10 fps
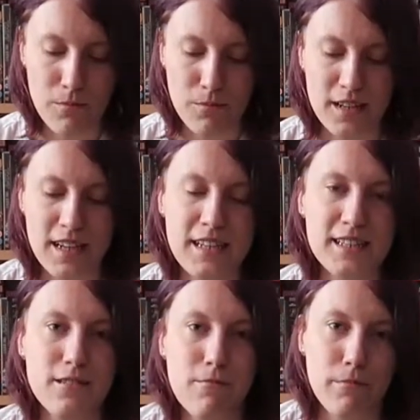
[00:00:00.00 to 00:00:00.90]
But it
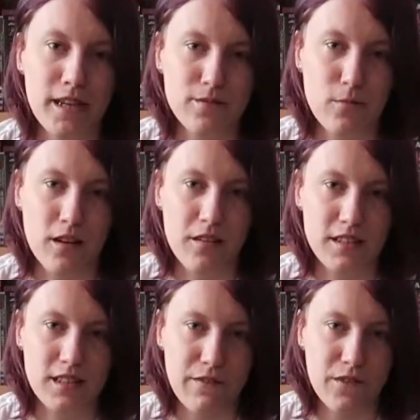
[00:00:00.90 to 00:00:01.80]
is Maze Runner
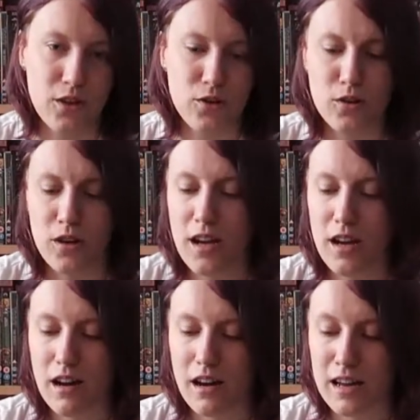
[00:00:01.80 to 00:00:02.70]
The Death Cure.
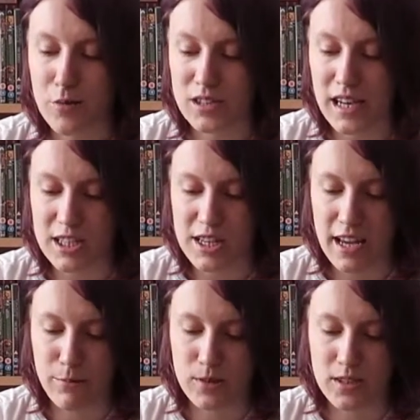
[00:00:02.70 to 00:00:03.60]
I was
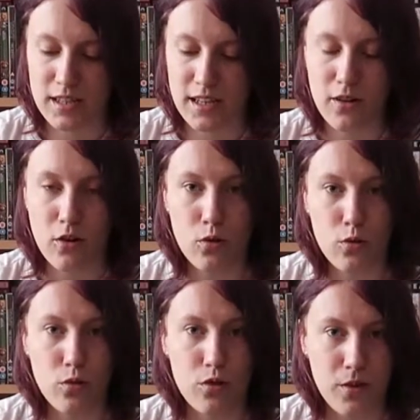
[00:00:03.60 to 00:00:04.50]
actually able to see
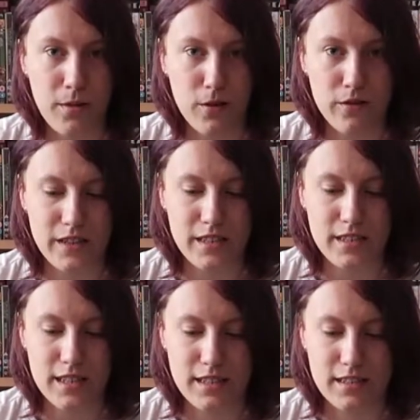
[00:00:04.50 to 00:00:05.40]
all three
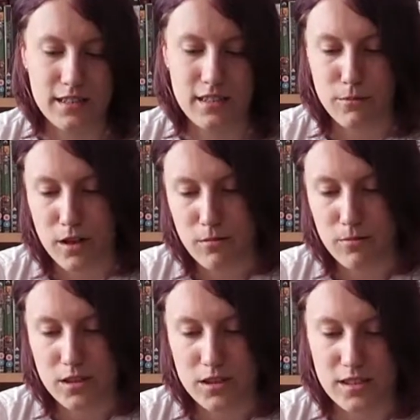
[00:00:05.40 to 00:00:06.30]
movies in the cinema,
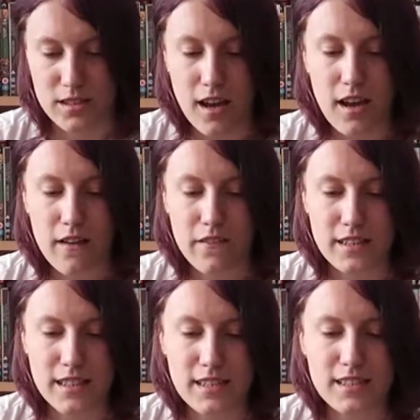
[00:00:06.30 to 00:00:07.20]
which is
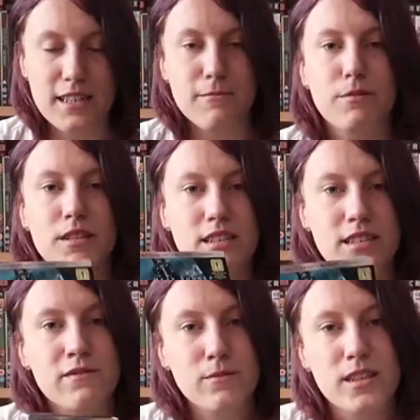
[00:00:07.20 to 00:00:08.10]
fantastic, but I
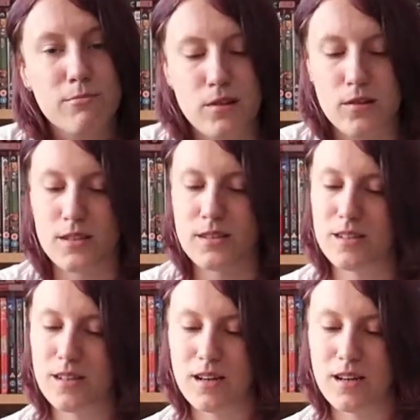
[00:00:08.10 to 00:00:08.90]
still haven't read the books.